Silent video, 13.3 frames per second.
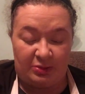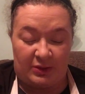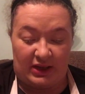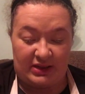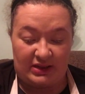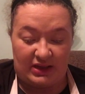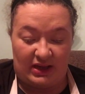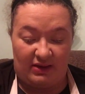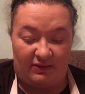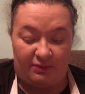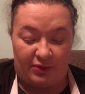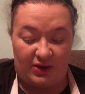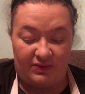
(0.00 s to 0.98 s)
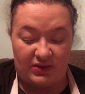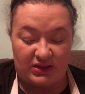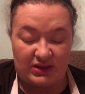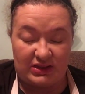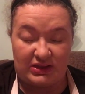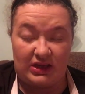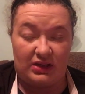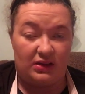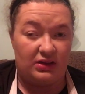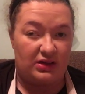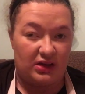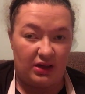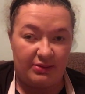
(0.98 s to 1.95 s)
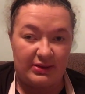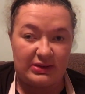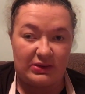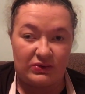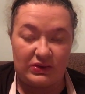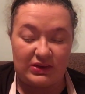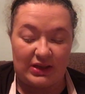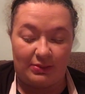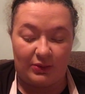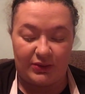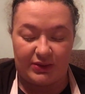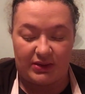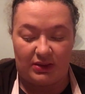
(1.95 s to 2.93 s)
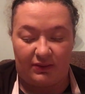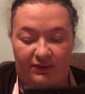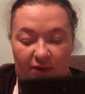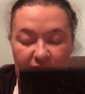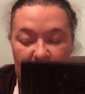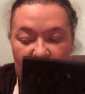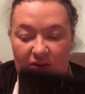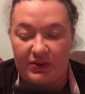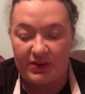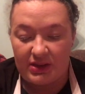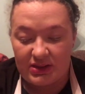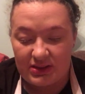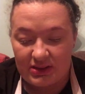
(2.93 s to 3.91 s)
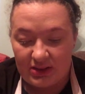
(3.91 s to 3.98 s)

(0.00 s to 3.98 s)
but as I have previously stated, the comments are disabled until further notice.